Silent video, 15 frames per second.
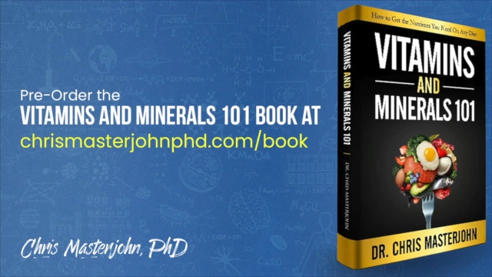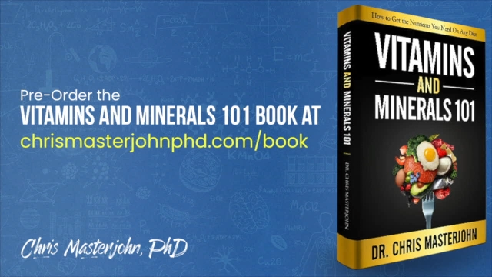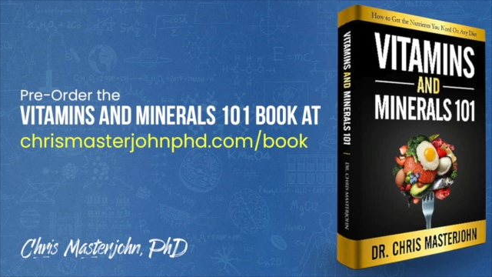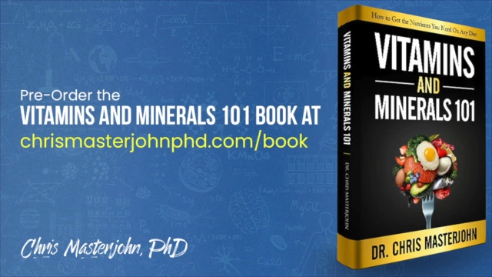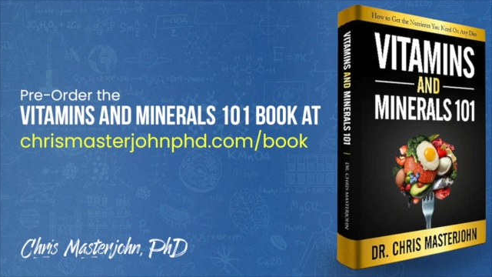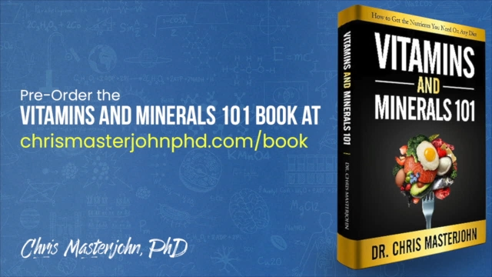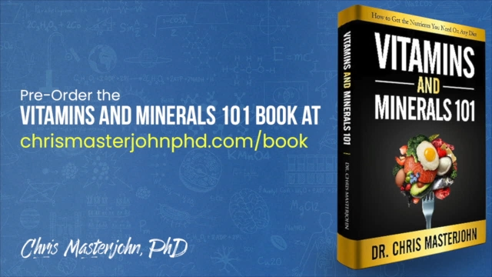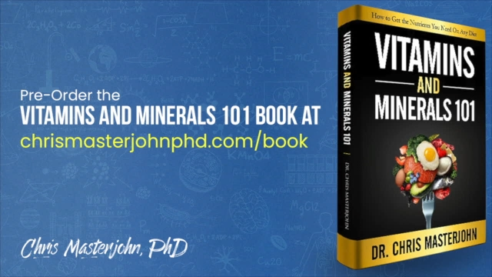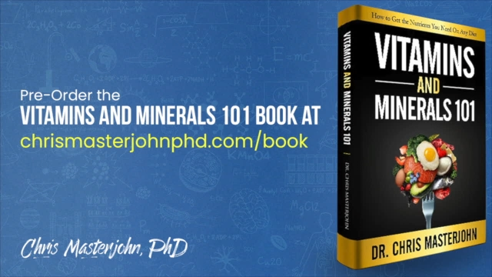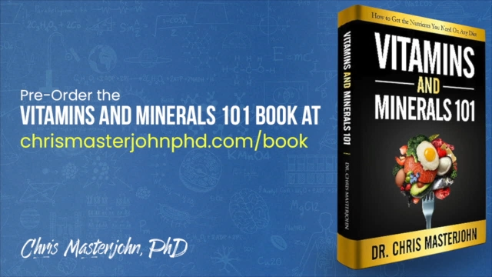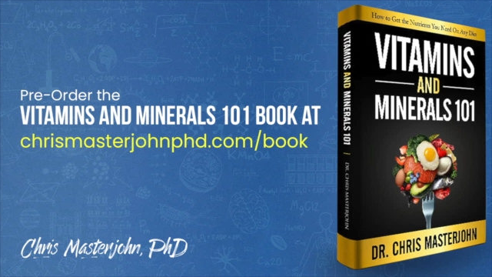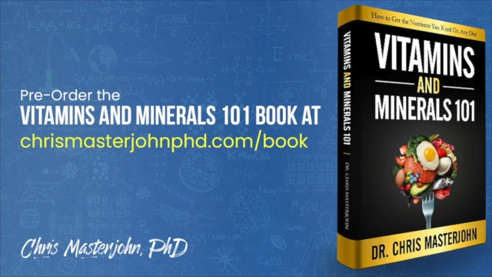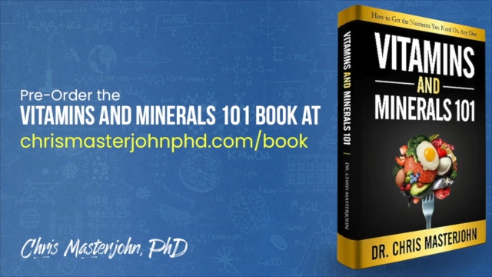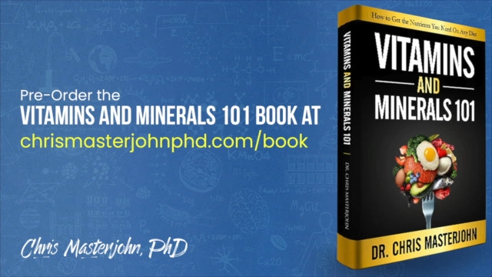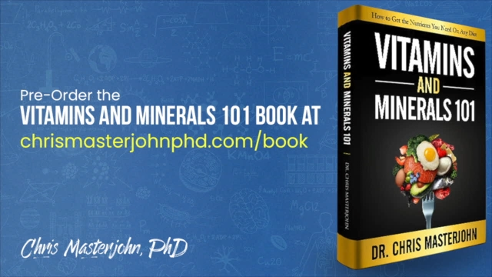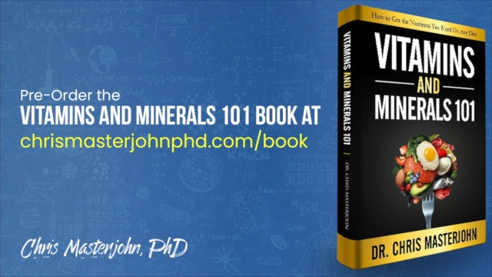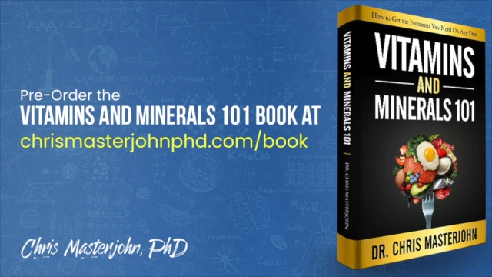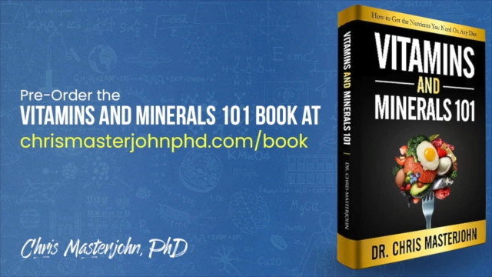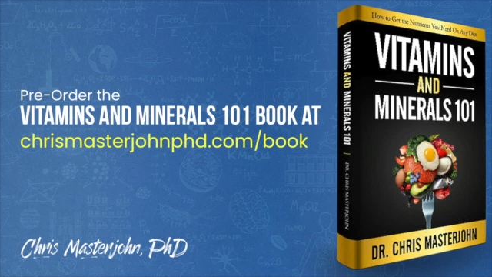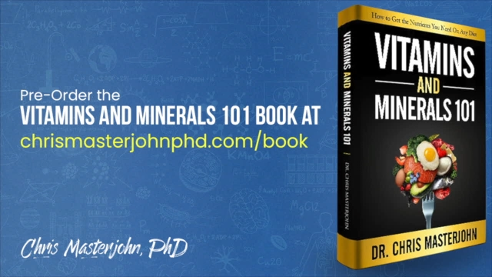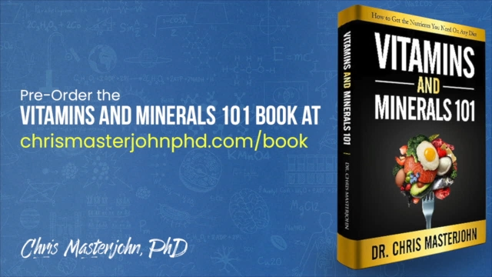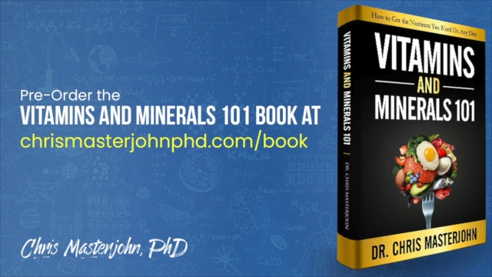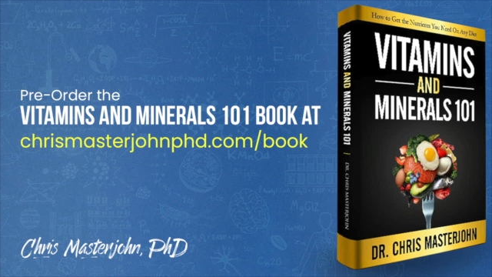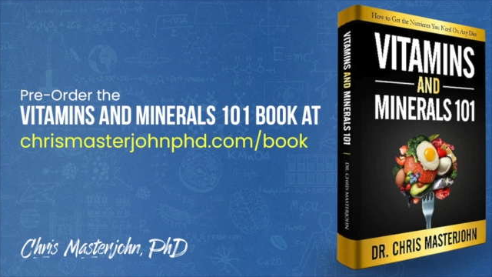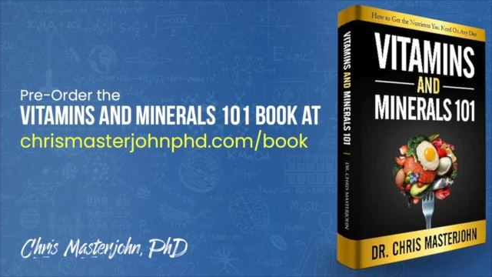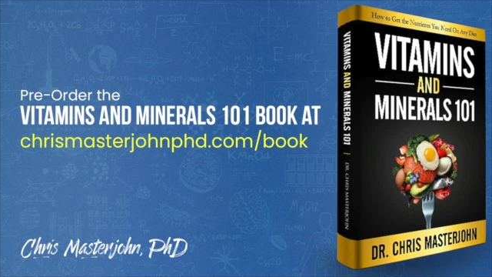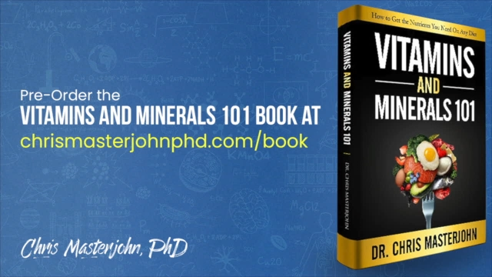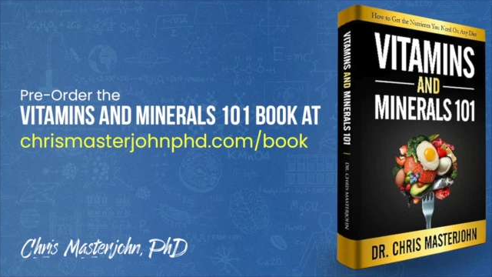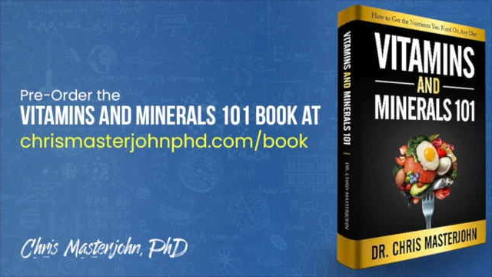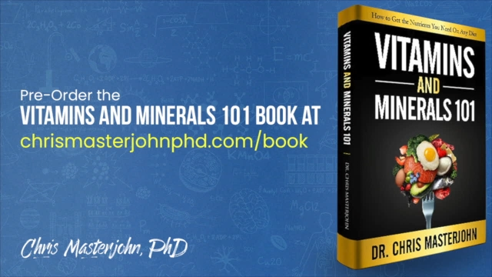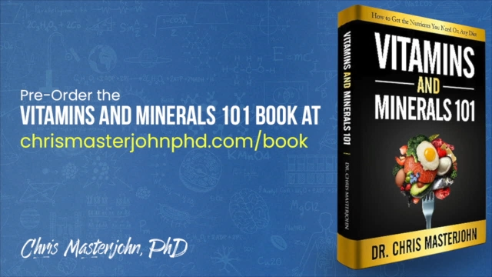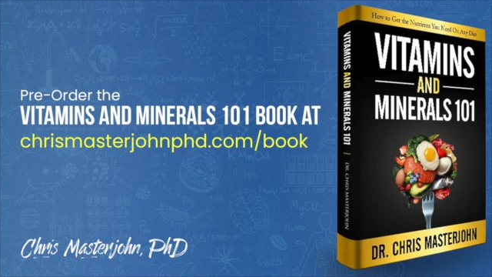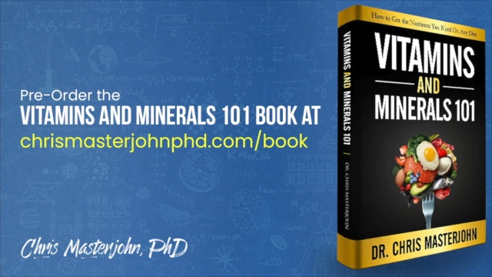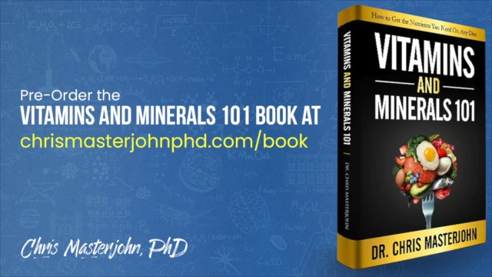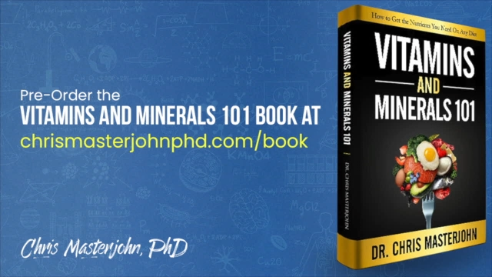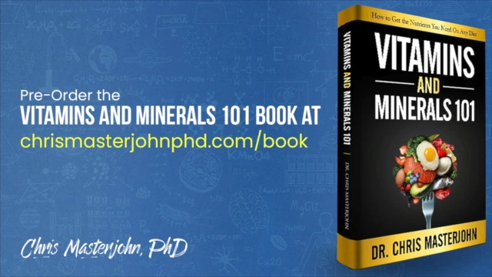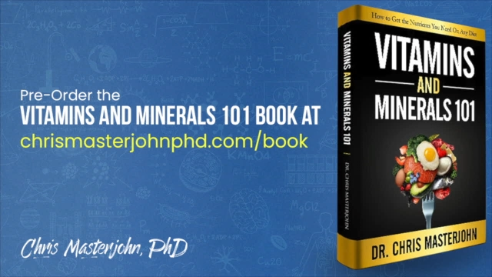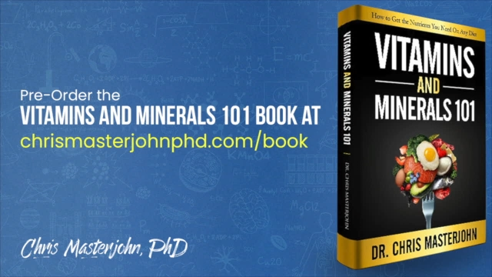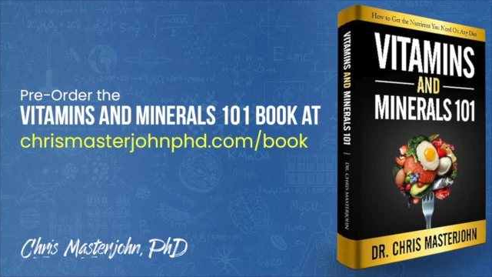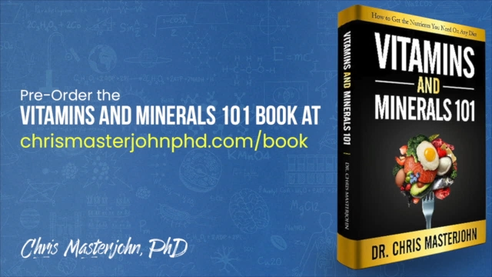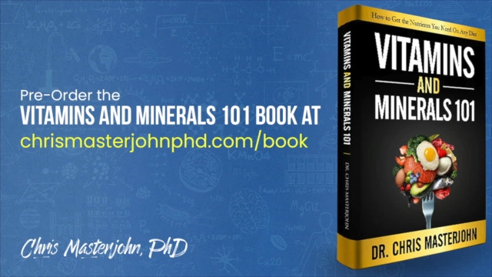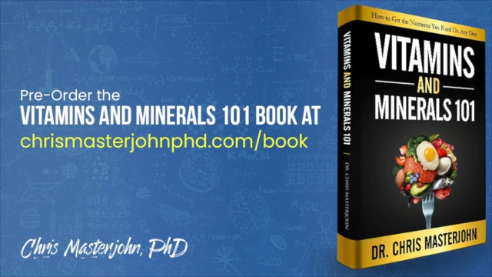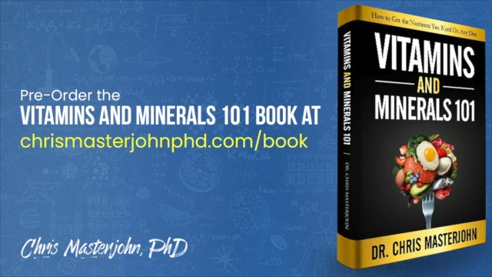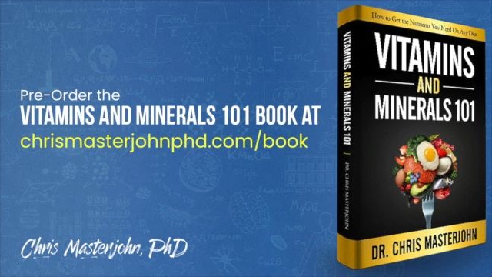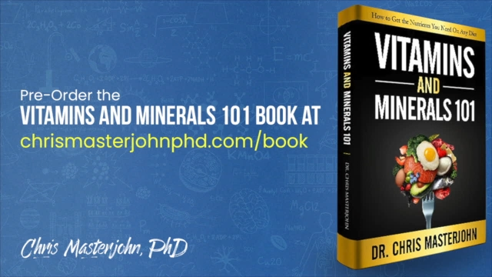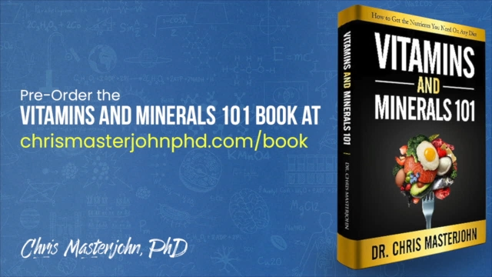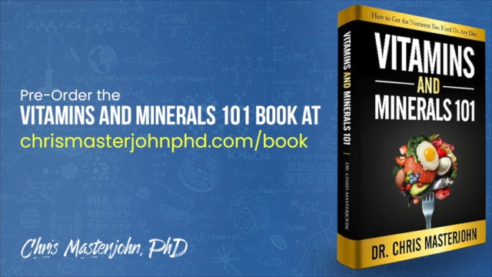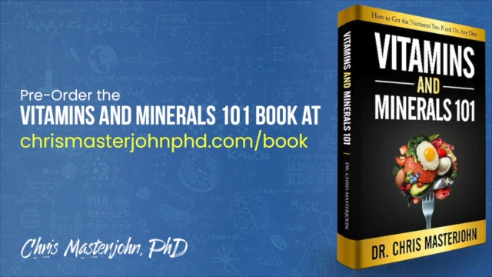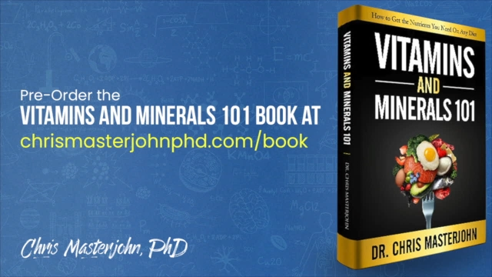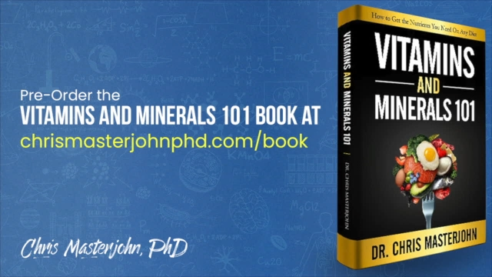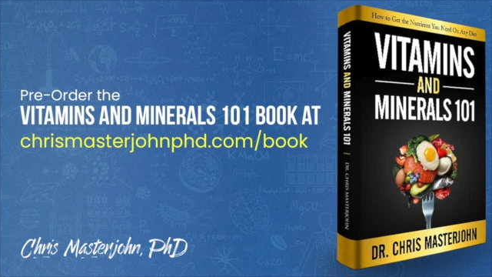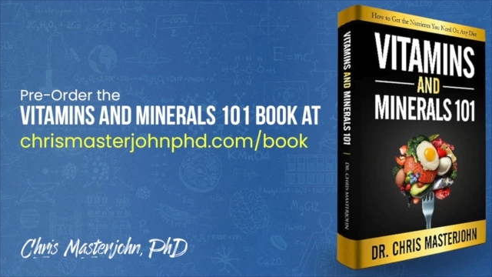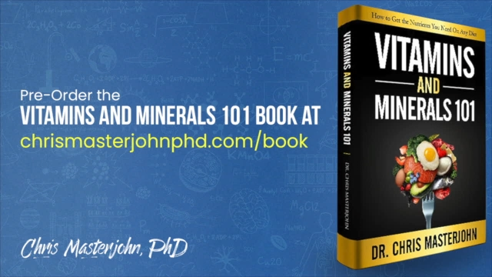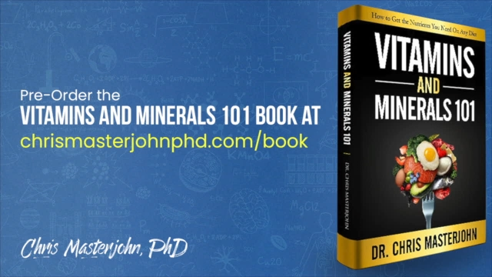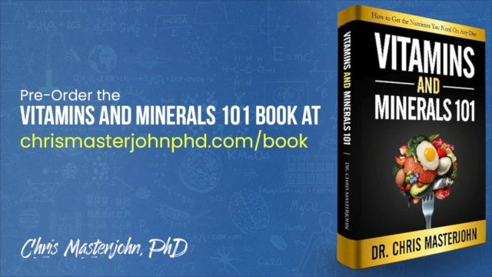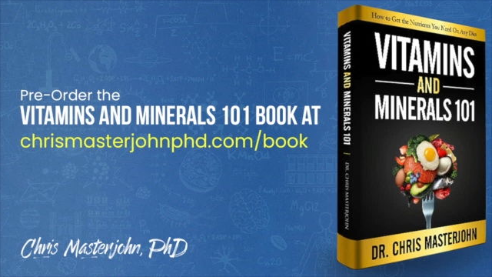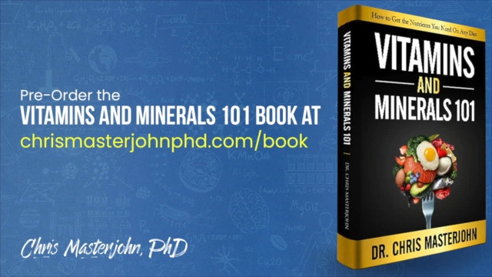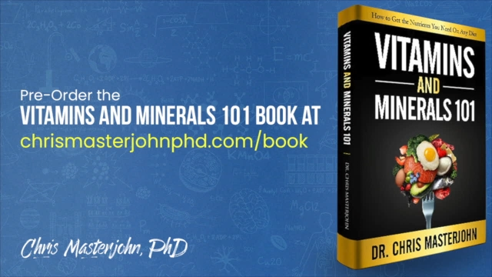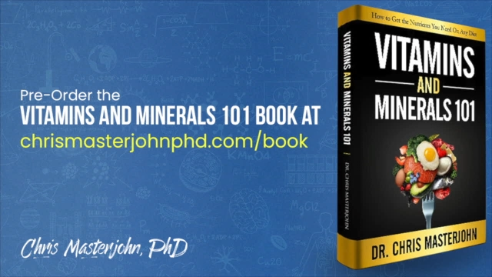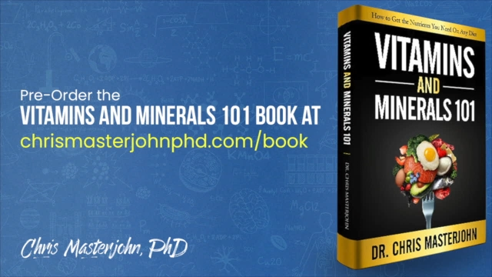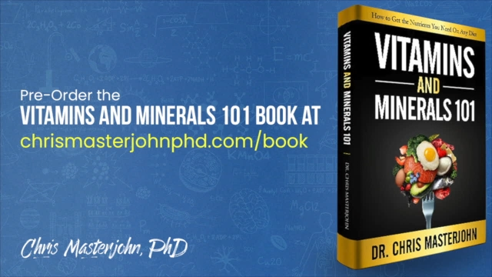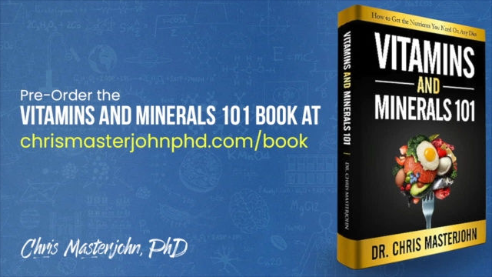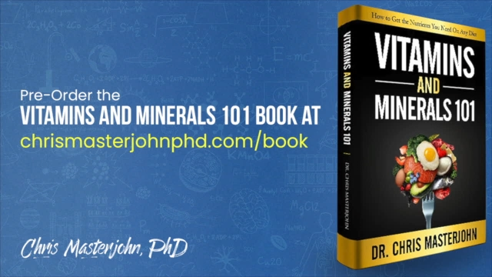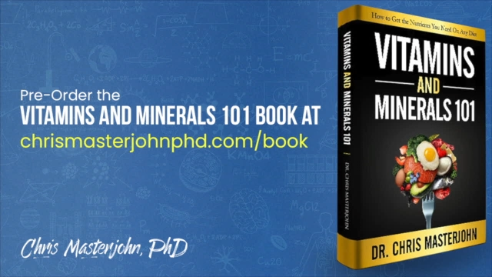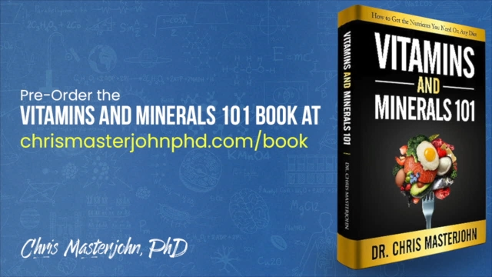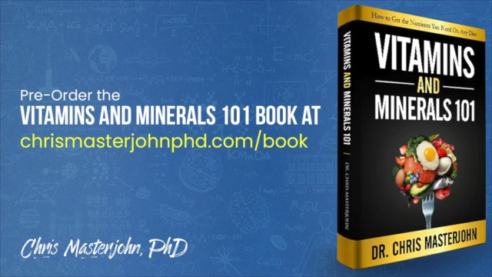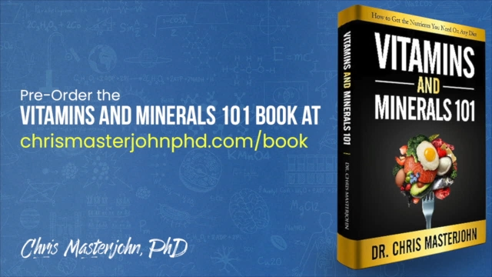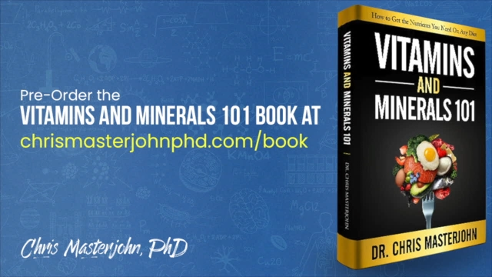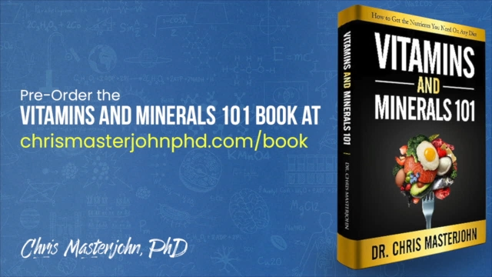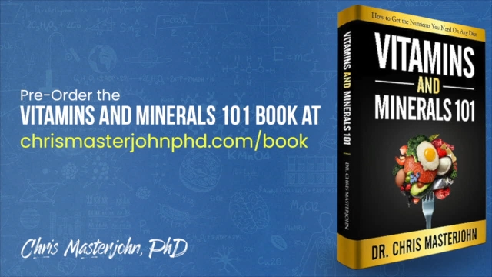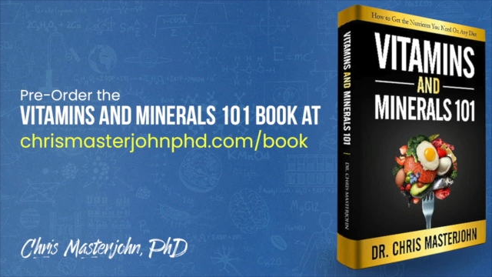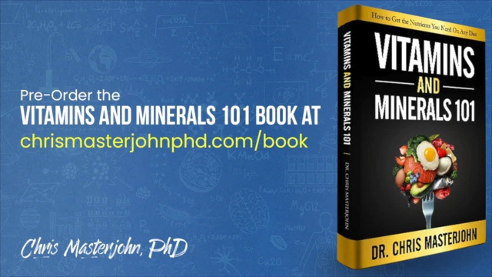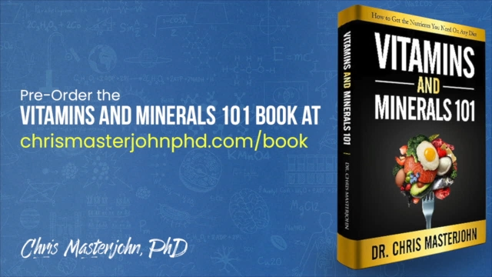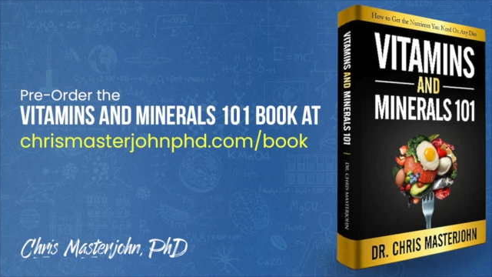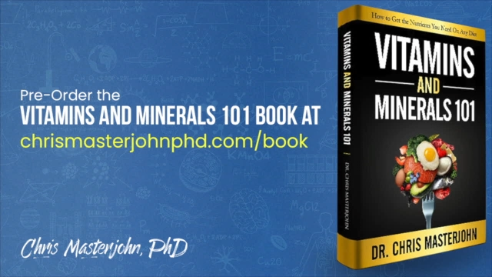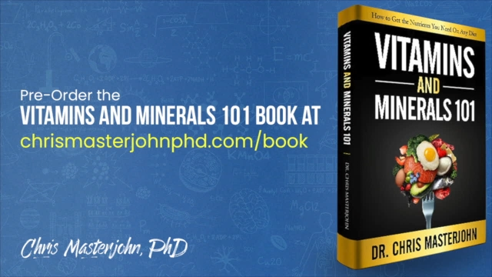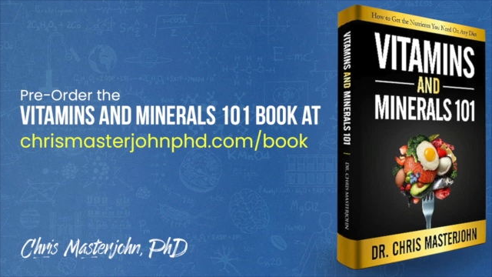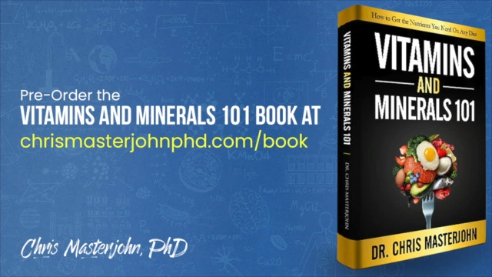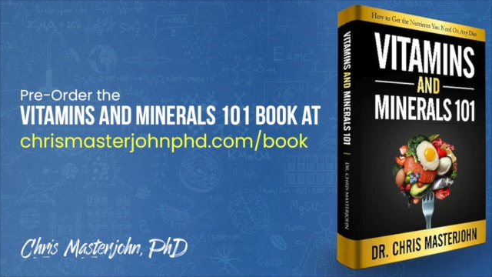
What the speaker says: (no speaker visible)